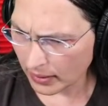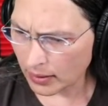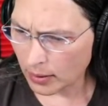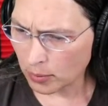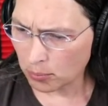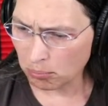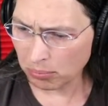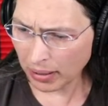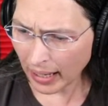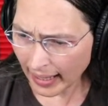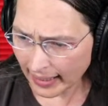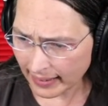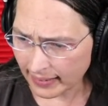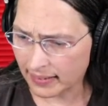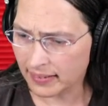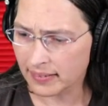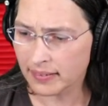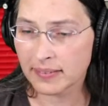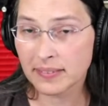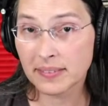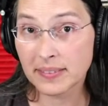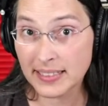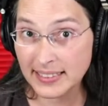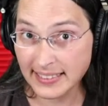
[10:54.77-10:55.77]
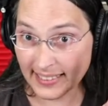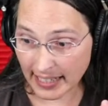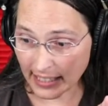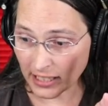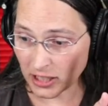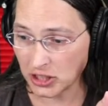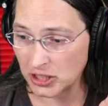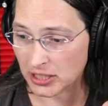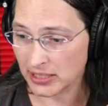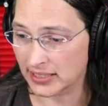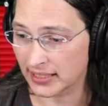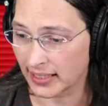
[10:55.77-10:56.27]
But the
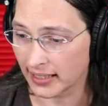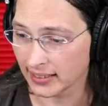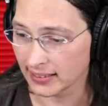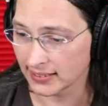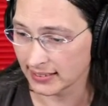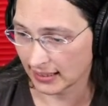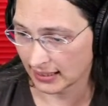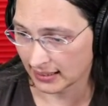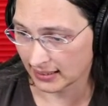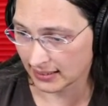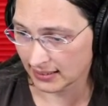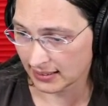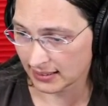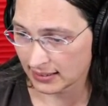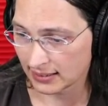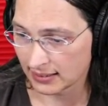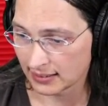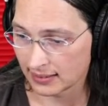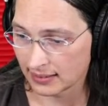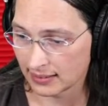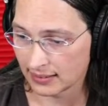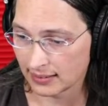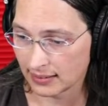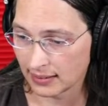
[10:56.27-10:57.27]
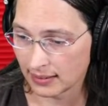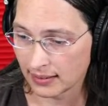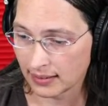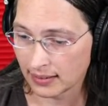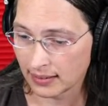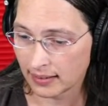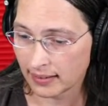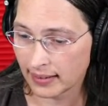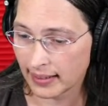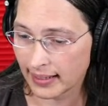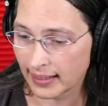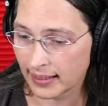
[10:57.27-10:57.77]
datasheet tells us
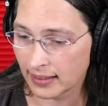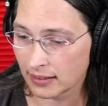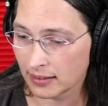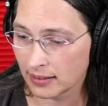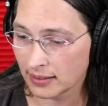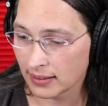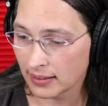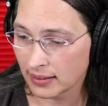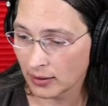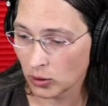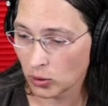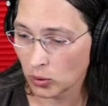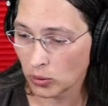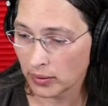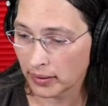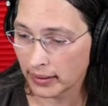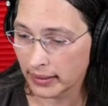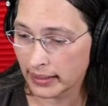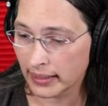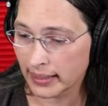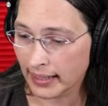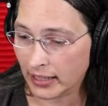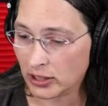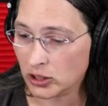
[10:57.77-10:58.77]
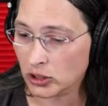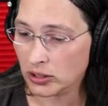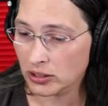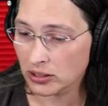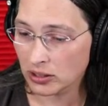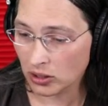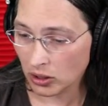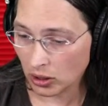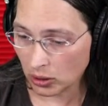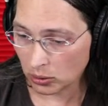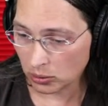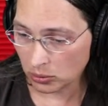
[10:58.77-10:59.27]
that it actually
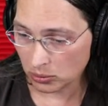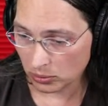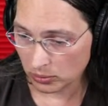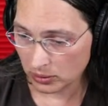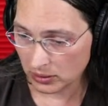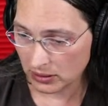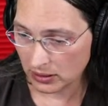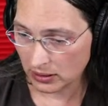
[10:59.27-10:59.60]
loads